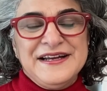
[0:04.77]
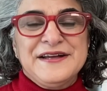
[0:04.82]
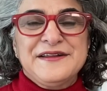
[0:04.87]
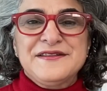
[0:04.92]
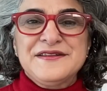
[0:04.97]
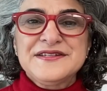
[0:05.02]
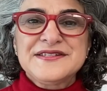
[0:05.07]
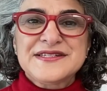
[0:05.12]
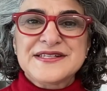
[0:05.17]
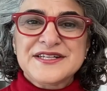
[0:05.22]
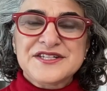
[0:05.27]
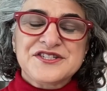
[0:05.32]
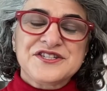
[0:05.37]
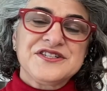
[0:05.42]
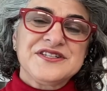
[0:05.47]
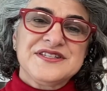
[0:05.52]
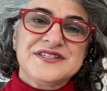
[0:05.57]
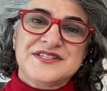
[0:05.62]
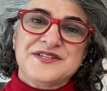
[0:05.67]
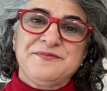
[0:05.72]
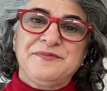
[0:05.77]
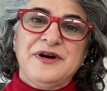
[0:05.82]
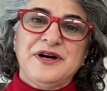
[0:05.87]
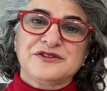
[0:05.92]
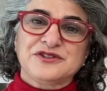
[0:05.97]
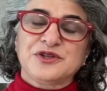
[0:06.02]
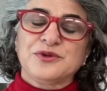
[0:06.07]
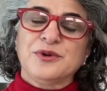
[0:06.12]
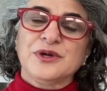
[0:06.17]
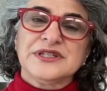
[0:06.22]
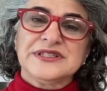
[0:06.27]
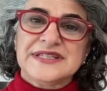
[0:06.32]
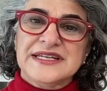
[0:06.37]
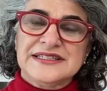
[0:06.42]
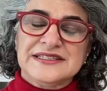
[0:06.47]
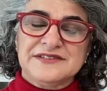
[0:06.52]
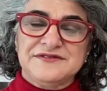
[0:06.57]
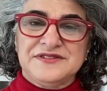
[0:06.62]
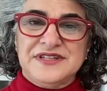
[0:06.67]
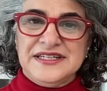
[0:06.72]
this session is about
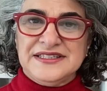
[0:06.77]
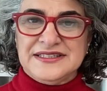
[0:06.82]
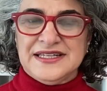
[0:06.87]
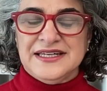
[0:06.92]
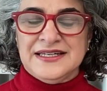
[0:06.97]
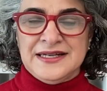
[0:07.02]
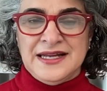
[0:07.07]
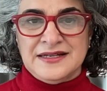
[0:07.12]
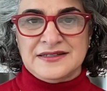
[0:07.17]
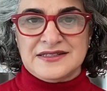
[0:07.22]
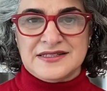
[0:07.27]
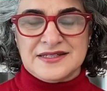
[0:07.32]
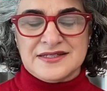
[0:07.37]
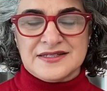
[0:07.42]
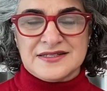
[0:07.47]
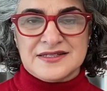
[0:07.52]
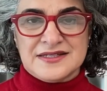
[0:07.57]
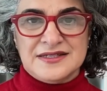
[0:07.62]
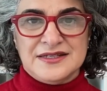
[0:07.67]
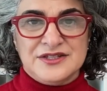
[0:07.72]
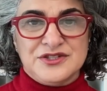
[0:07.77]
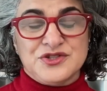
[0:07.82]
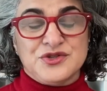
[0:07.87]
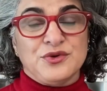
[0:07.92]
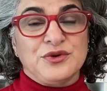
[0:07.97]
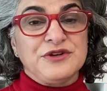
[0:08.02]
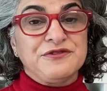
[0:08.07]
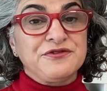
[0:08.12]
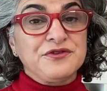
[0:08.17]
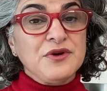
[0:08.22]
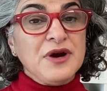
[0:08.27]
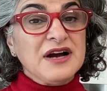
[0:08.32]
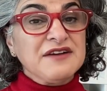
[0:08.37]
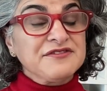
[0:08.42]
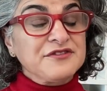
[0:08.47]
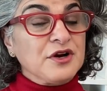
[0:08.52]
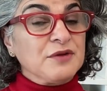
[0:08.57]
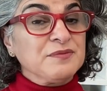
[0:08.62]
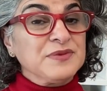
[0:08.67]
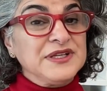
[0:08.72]
qualitative data analysis. So if you have
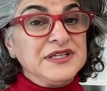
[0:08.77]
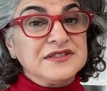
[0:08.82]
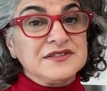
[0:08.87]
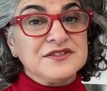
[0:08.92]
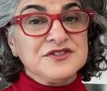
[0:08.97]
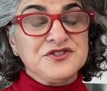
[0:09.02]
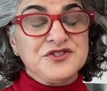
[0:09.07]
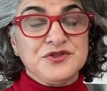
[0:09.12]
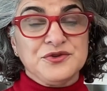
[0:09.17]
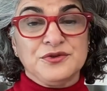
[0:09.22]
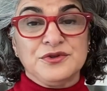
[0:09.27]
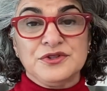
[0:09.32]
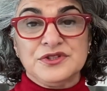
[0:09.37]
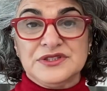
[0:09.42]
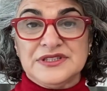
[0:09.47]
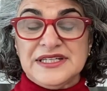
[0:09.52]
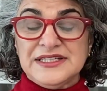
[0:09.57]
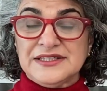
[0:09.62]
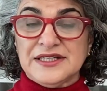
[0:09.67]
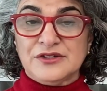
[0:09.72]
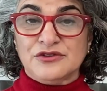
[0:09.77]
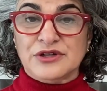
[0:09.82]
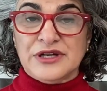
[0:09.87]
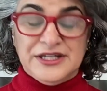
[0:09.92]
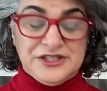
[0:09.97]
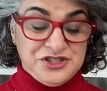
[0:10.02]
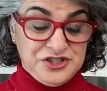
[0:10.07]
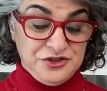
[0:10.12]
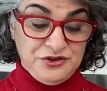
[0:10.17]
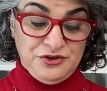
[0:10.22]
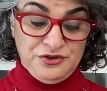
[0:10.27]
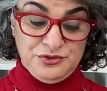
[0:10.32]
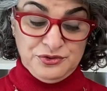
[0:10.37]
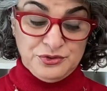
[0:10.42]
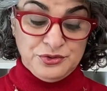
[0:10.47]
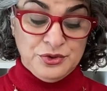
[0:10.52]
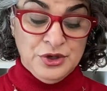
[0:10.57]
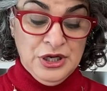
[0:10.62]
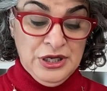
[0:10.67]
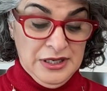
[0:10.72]
completed your data collection
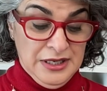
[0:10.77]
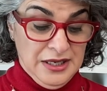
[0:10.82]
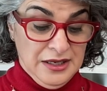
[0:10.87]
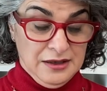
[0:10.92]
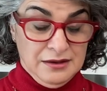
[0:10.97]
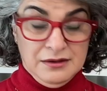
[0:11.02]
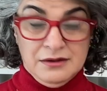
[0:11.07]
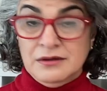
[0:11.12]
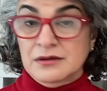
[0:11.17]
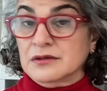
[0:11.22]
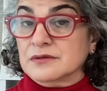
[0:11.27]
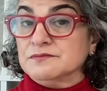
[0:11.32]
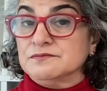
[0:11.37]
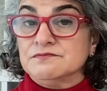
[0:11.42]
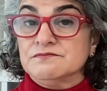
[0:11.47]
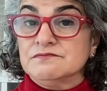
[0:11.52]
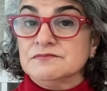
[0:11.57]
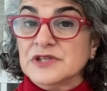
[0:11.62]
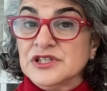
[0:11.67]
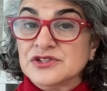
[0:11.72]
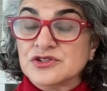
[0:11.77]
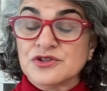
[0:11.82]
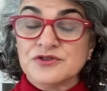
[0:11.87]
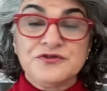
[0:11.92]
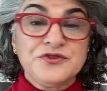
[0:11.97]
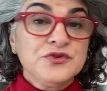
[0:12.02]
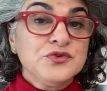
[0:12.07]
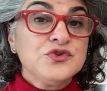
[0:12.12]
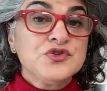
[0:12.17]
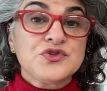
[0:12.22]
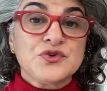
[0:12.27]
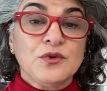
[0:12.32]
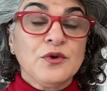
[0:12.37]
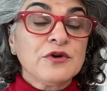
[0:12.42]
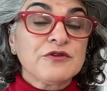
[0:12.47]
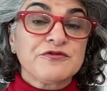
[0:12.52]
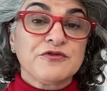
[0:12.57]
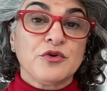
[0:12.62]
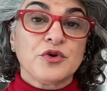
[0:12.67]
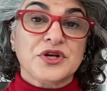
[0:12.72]
through interviews or
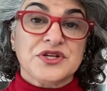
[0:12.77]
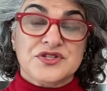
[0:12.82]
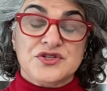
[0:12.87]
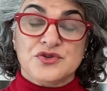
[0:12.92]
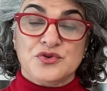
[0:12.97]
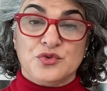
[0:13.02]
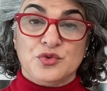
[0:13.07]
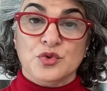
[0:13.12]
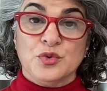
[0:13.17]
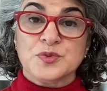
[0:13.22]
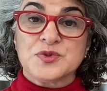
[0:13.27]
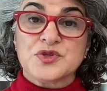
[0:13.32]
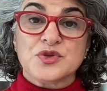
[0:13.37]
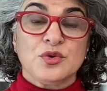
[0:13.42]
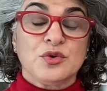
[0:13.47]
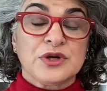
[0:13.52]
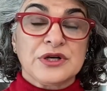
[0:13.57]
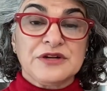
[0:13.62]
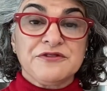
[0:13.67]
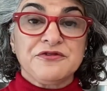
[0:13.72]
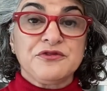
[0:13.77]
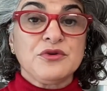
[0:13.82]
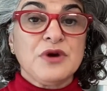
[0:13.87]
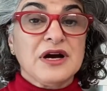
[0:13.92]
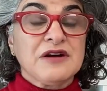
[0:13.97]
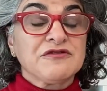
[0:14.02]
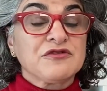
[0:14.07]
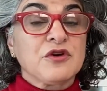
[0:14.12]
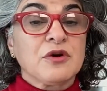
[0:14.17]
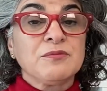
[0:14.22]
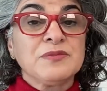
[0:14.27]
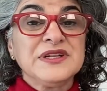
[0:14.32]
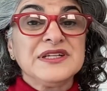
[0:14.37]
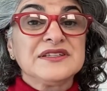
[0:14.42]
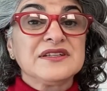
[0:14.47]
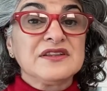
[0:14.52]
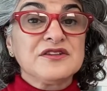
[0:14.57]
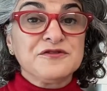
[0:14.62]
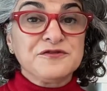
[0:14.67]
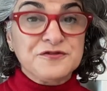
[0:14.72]
focus groups, or if you have
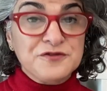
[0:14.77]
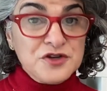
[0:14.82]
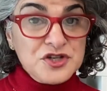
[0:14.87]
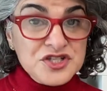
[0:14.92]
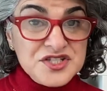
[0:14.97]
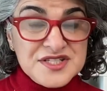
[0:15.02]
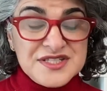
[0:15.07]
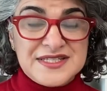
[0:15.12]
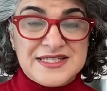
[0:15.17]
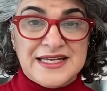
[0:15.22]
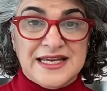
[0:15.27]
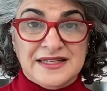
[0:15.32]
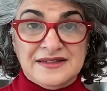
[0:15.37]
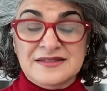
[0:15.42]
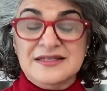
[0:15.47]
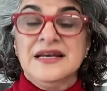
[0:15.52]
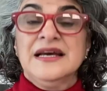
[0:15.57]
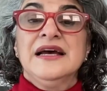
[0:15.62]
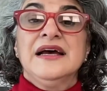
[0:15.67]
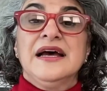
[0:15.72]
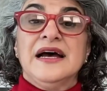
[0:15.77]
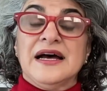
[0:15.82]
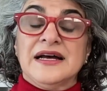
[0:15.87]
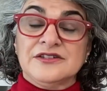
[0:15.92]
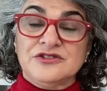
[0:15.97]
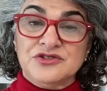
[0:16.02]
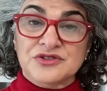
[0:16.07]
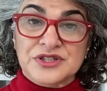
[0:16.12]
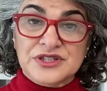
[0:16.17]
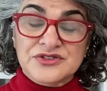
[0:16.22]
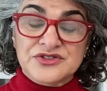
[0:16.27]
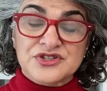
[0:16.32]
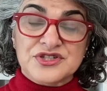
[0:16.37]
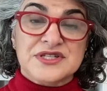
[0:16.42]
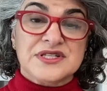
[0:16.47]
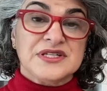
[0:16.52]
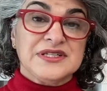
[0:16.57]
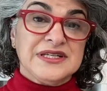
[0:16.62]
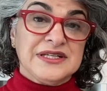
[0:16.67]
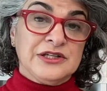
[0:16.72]
completed the first set and you're
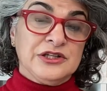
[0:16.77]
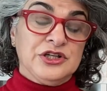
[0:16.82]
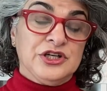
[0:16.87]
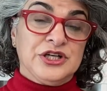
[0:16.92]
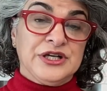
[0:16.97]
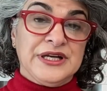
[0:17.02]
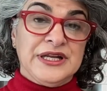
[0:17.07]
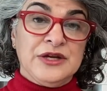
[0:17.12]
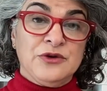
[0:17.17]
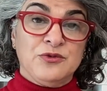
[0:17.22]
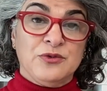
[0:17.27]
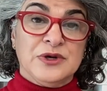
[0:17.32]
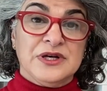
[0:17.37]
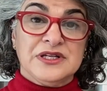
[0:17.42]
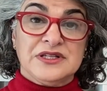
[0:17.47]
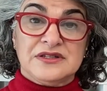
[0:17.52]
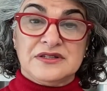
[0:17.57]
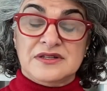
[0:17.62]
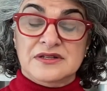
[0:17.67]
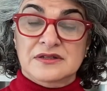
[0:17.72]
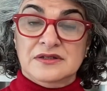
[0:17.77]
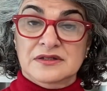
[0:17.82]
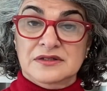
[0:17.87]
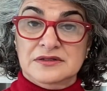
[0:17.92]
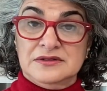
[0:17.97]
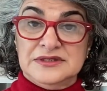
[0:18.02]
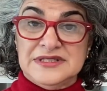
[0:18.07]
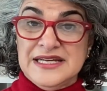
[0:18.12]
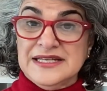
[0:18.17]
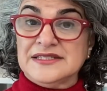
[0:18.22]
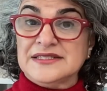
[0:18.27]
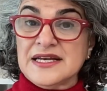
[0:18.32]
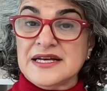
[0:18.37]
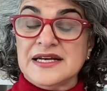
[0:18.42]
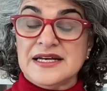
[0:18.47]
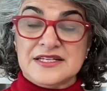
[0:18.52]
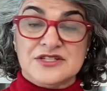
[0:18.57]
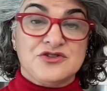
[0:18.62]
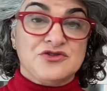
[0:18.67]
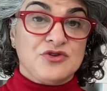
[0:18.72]
interested in learning what the data
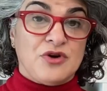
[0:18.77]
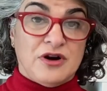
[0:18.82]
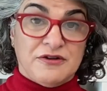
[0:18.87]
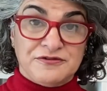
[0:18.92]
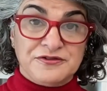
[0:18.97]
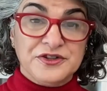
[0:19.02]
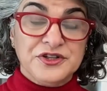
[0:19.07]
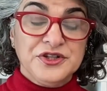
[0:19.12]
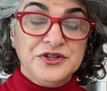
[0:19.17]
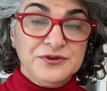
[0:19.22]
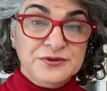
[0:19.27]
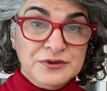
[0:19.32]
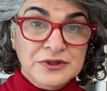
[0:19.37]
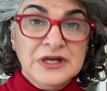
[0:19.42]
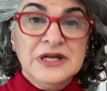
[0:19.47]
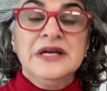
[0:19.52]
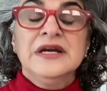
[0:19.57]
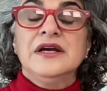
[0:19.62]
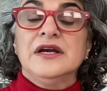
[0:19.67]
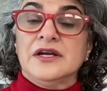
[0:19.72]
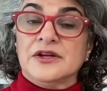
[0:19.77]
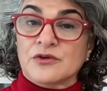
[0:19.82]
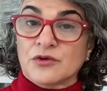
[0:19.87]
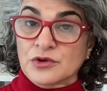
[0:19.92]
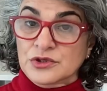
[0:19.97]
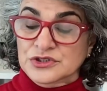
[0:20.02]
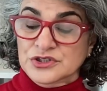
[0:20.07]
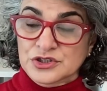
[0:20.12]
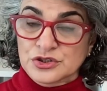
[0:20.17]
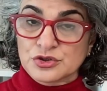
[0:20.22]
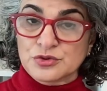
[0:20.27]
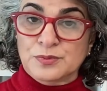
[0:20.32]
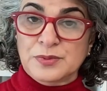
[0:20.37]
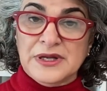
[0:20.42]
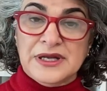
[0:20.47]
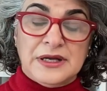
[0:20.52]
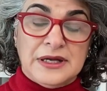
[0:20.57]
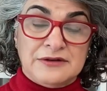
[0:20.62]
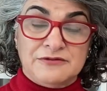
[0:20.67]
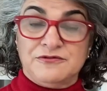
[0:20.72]
has to offer you in order to
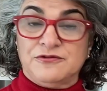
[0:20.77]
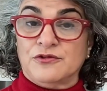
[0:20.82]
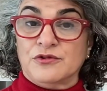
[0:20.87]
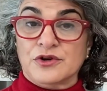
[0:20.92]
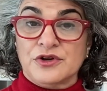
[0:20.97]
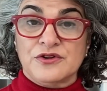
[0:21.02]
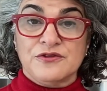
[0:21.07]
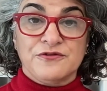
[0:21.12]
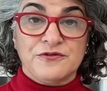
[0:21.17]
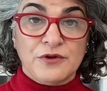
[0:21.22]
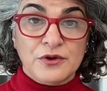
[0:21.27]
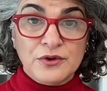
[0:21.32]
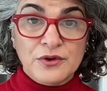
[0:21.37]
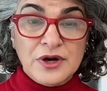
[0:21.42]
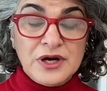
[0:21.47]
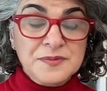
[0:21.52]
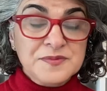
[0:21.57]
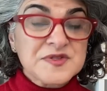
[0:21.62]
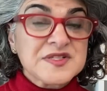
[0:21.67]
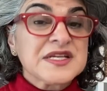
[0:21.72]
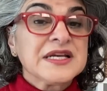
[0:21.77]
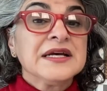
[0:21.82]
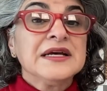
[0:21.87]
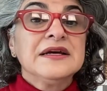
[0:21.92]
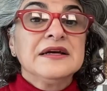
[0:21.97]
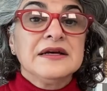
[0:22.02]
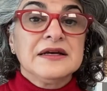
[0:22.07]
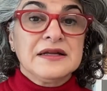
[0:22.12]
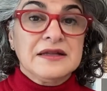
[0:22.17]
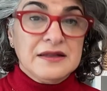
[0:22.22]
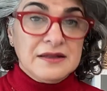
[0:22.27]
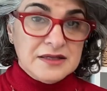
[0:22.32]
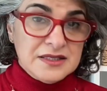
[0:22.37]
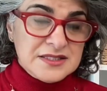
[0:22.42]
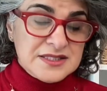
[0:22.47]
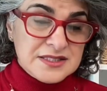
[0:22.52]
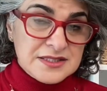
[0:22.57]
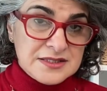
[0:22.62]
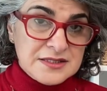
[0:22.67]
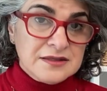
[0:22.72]
plan for the follow-ups,
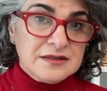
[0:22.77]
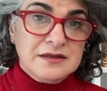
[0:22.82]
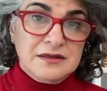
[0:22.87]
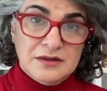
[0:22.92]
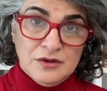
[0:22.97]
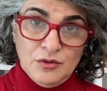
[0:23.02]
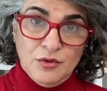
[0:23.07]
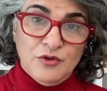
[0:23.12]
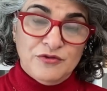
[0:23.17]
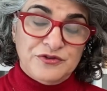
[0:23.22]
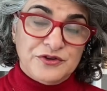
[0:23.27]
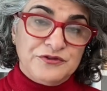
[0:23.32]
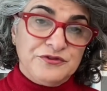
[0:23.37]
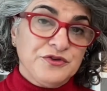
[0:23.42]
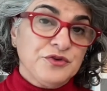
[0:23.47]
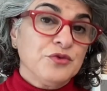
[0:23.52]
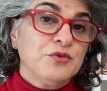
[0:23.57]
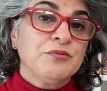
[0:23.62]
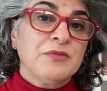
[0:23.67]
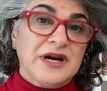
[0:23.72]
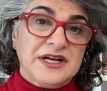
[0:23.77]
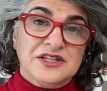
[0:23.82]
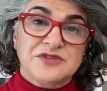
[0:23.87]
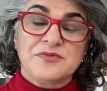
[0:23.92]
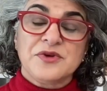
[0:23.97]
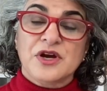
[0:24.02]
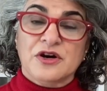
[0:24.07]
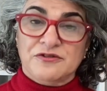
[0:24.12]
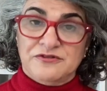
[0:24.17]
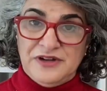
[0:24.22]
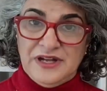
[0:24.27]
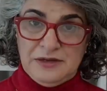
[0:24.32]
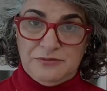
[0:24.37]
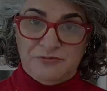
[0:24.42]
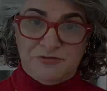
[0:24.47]
this overview might be of help